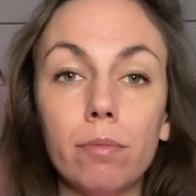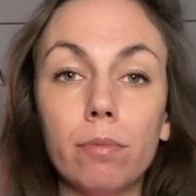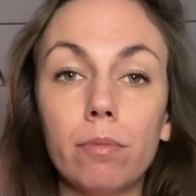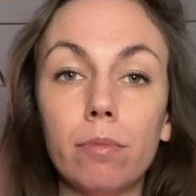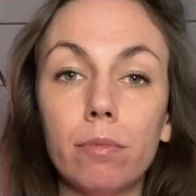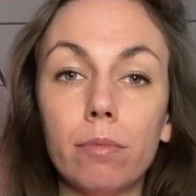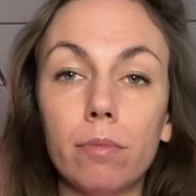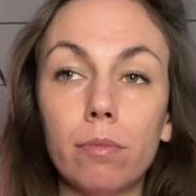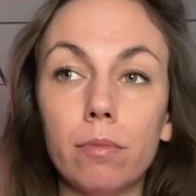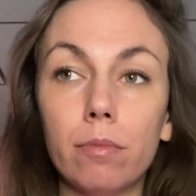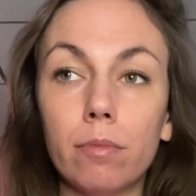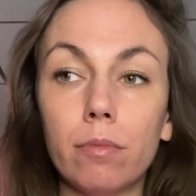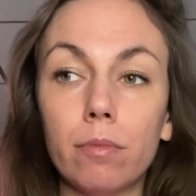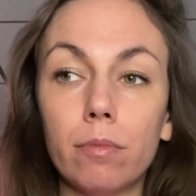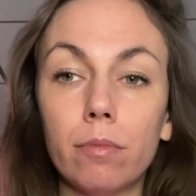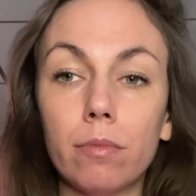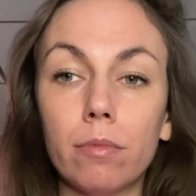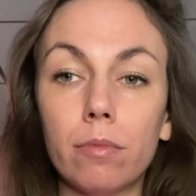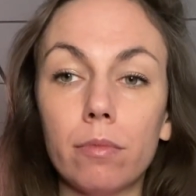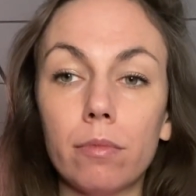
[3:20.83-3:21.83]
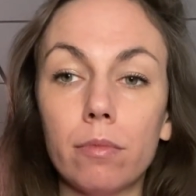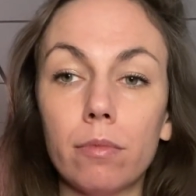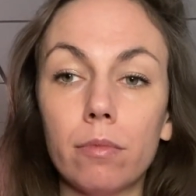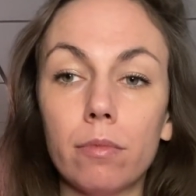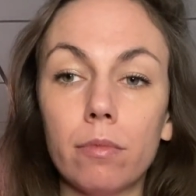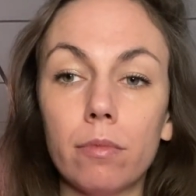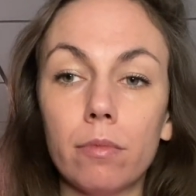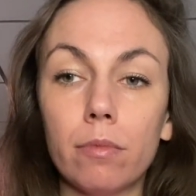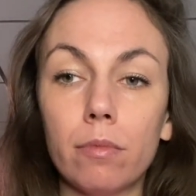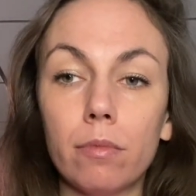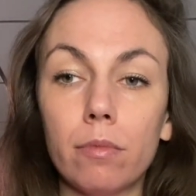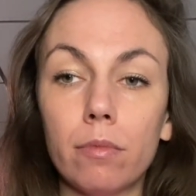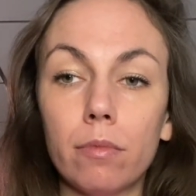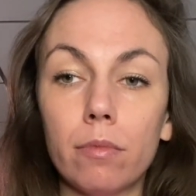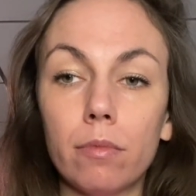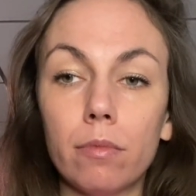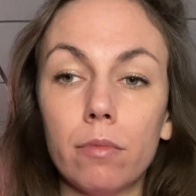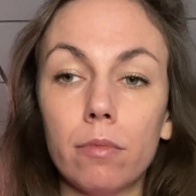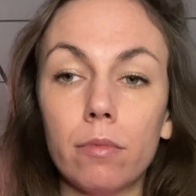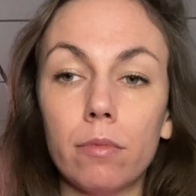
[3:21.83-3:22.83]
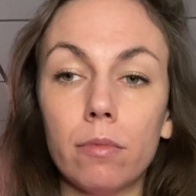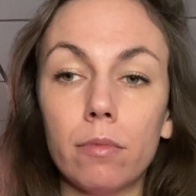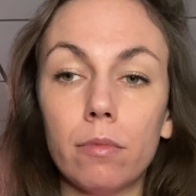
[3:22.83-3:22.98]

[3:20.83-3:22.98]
No one is speaking in this clip.